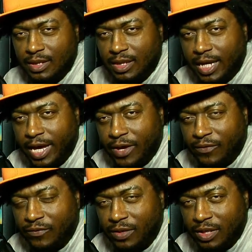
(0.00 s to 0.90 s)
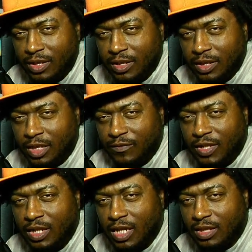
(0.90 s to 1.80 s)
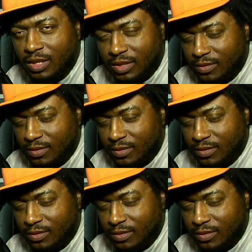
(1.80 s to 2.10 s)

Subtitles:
have given nothing